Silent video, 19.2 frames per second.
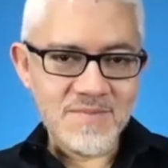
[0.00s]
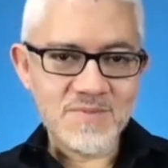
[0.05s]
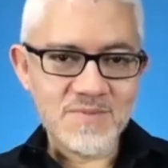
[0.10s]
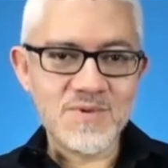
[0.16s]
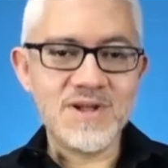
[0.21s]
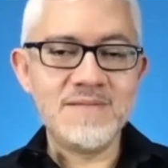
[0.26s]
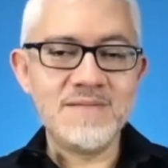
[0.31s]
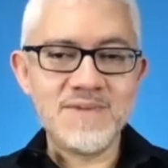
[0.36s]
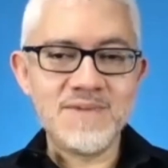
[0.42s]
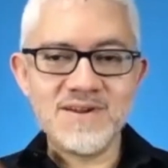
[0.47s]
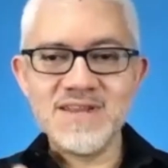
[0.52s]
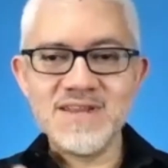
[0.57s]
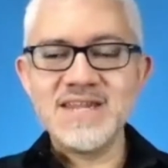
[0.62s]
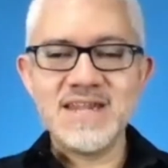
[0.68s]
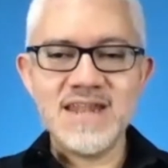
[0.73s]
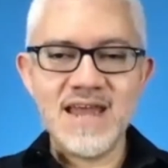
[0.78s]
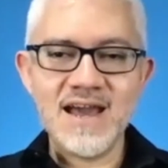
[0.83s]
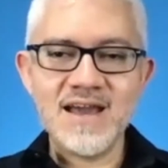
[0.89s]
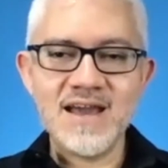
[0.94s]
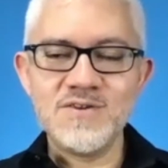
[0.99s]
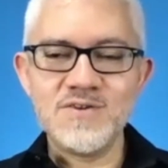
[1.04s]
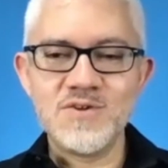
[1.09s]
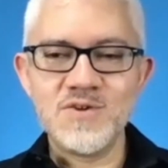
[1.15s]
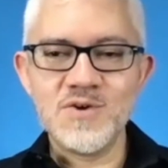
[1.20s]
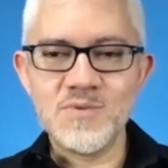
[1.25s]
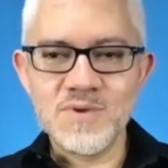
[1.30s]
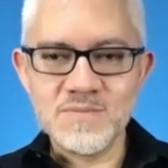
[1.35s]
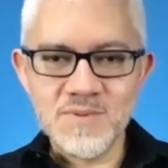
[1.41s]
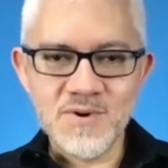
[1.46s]
well, Marine and I, you know,
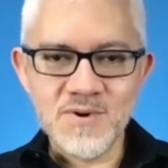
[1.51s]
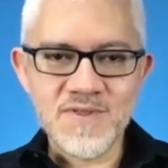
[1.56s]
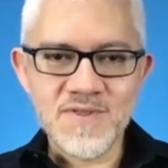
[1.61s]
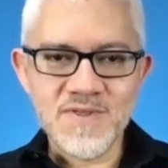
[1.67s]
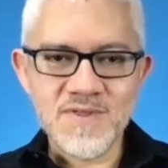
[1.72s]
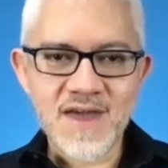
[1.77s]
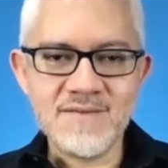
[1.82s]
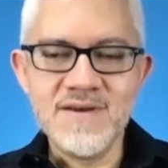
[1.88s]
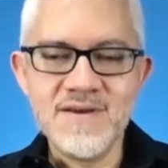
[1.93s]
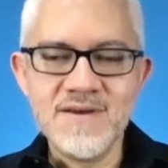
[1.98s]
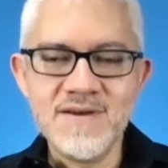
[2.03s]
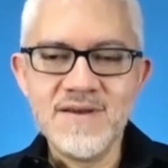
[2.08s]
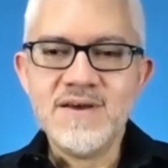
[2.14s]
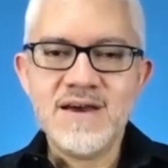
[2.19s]
we both have